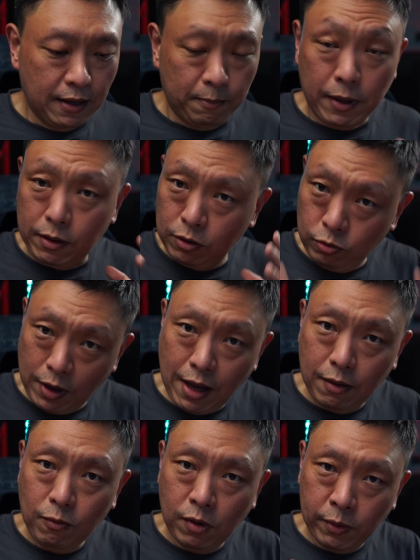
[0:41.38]
But today,
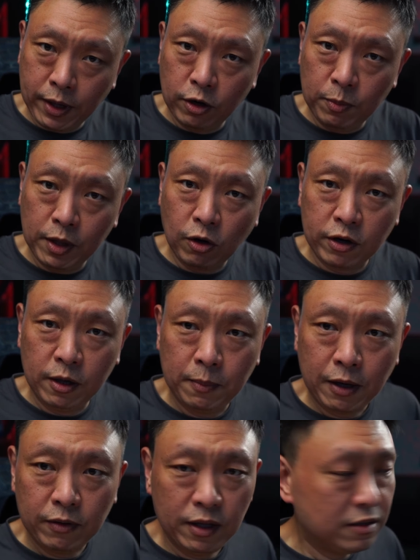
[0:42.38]
what we're going to be talking
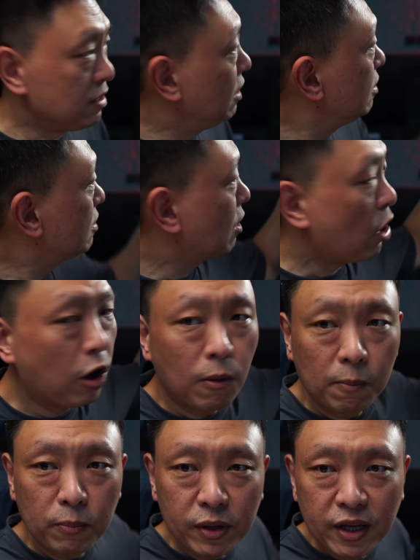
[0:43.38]
about is this
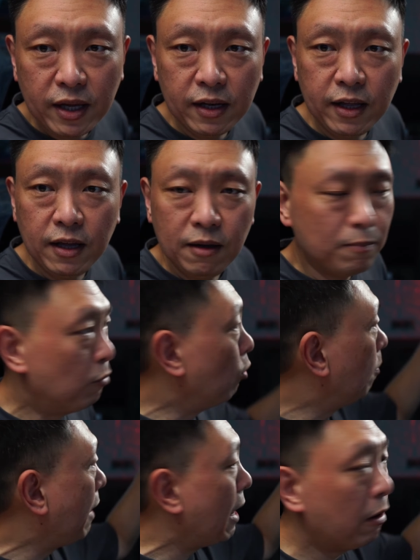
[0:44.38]
completely
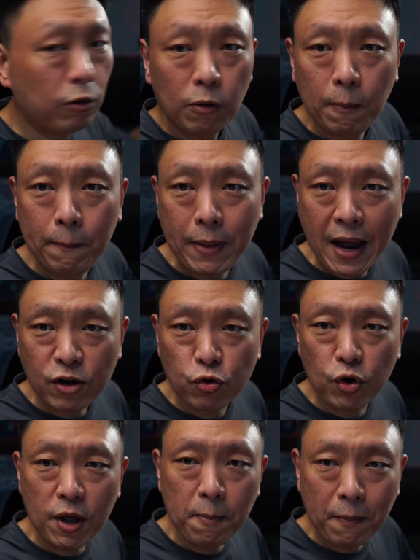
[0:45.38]
mobile
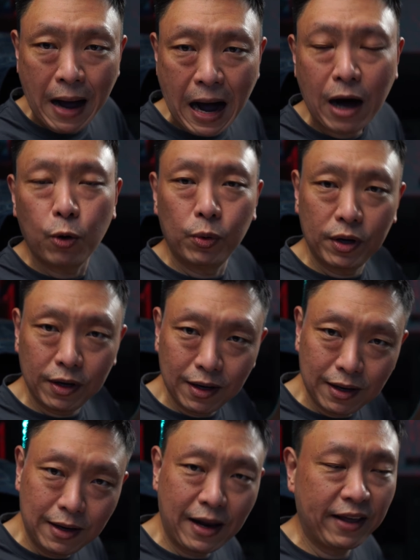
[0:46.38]
battery powered
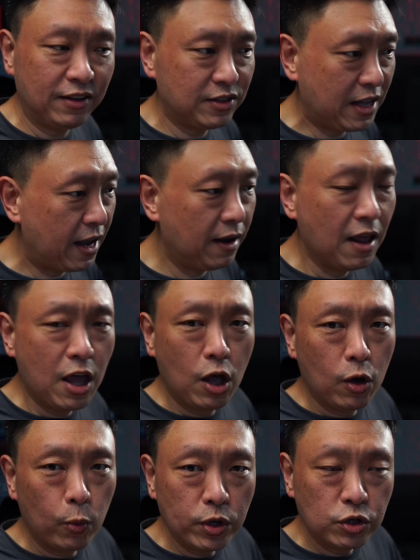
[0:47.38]
light stand,
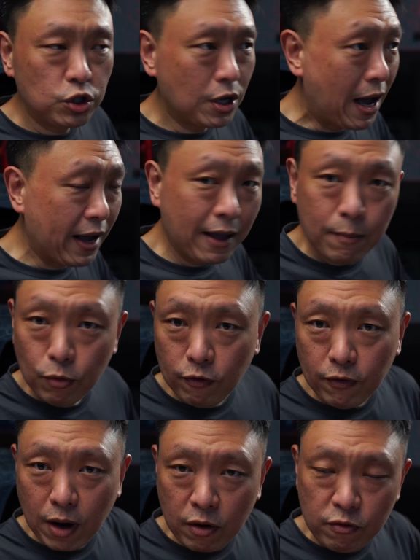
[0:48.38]
which I can move
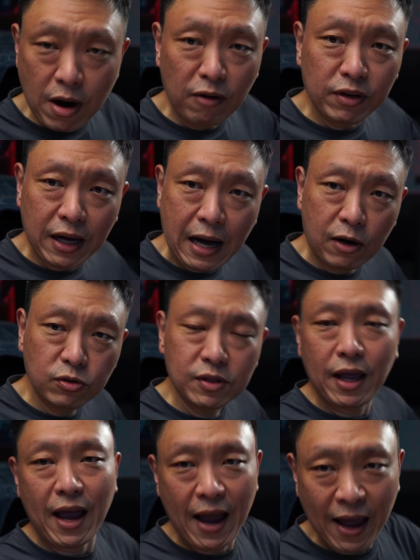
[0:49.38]
around the house
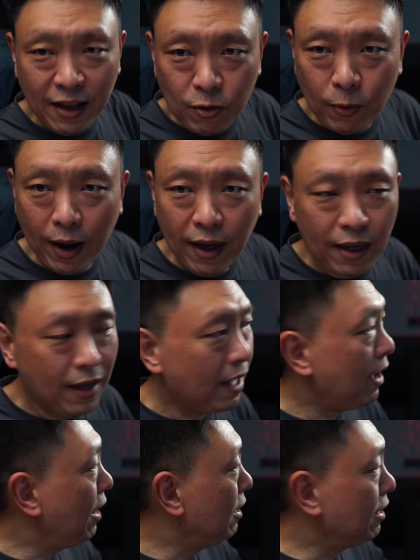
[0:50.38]
anywhere,
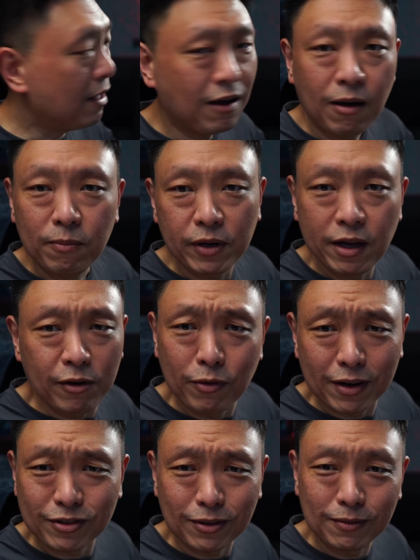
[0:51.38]
and it completely
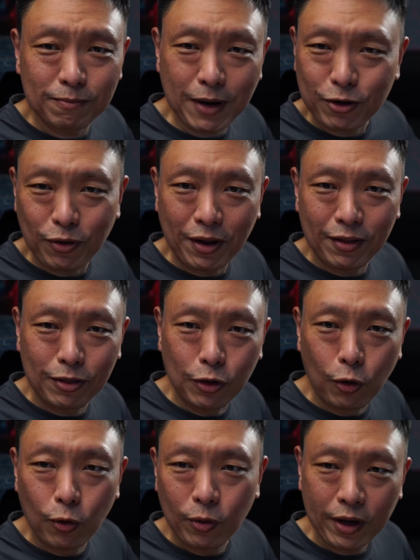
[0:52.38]
runs on battery,
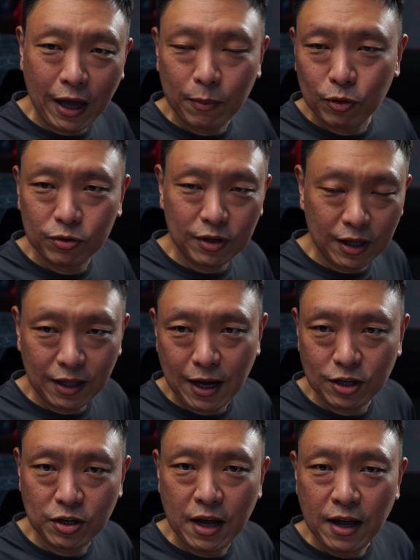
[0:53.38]
no cables
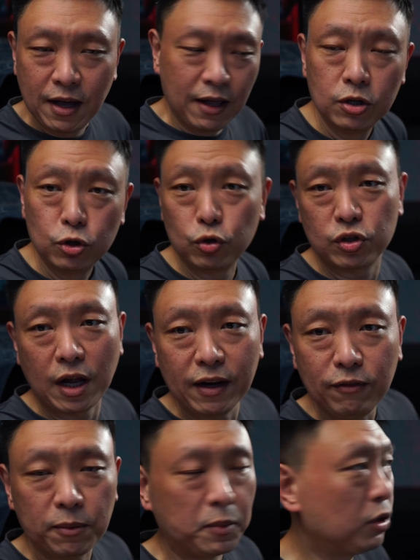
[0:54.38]
attached. So
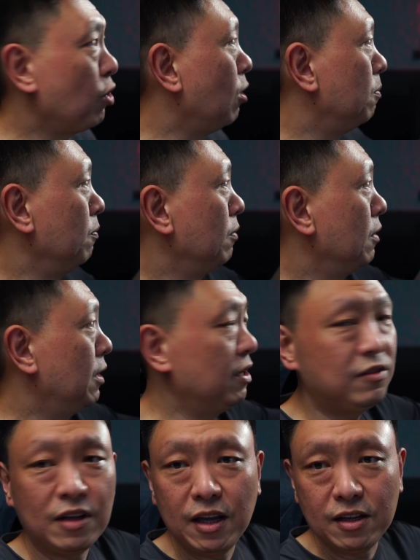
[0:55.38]
starting from the top,
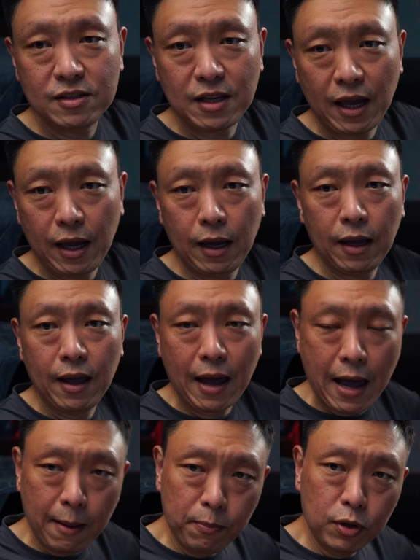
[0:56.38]
this is a
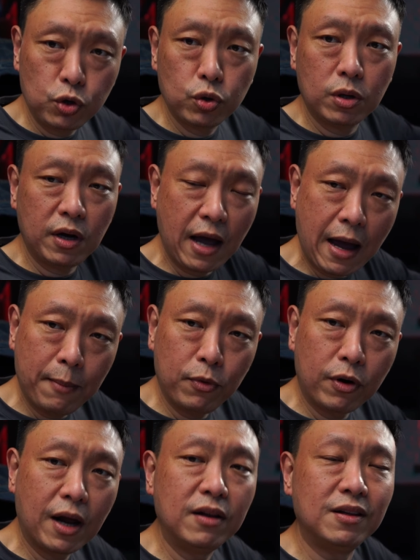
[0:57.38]
Aperture
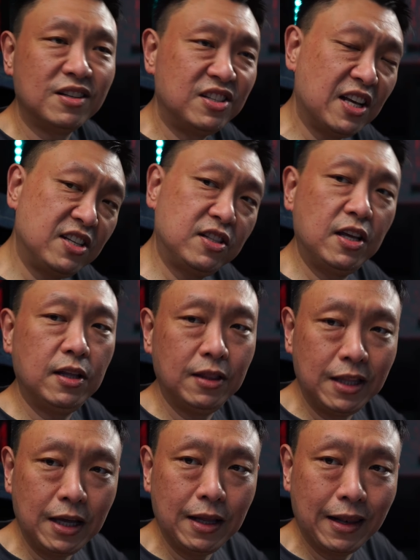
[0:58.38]
Amaranth
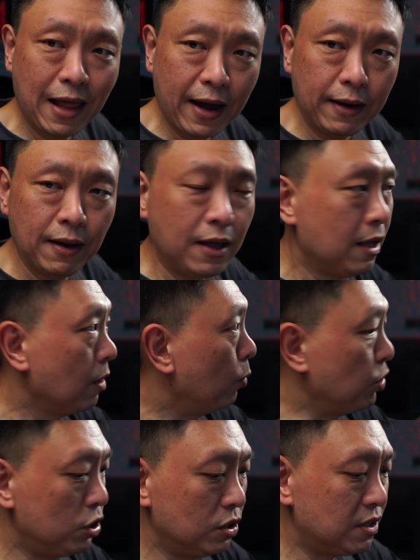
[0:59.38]
60D light,
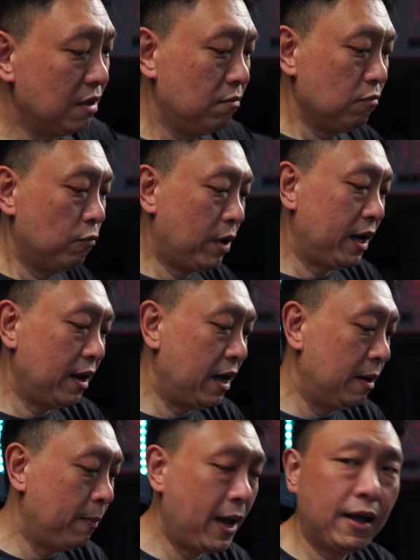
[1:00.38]
which is right at
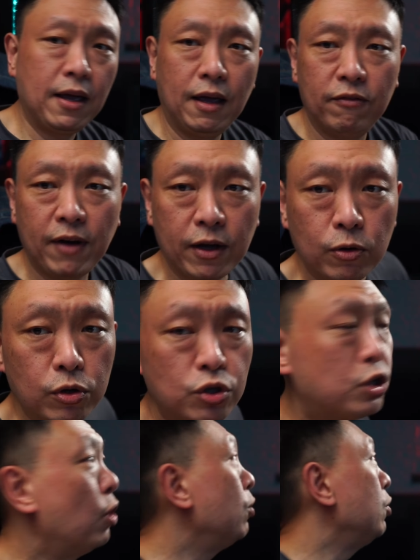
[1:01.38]
the back if I could show